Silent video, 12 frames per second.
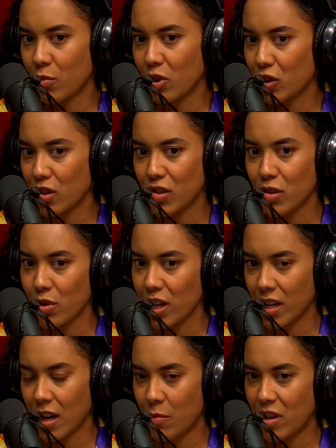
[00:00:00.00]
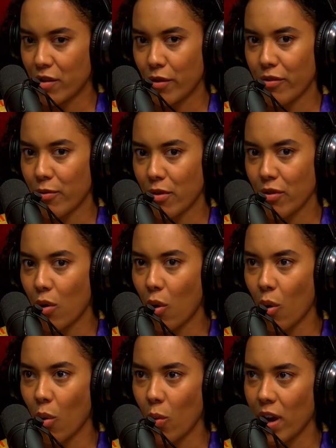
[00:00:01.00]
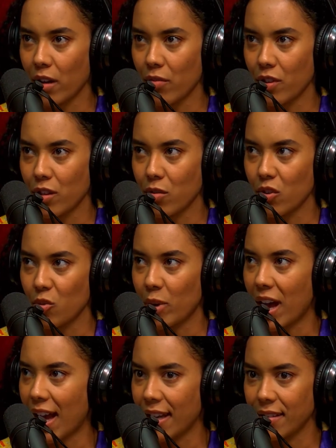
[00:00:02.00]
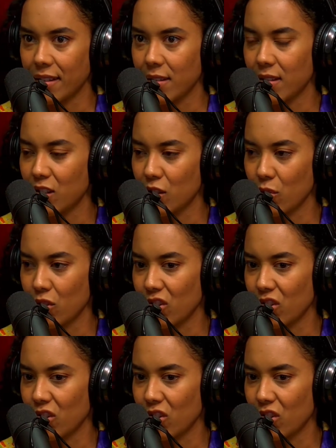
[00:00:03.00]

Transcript: police union. I mean, they'll throw the whole weight of the union behind this too to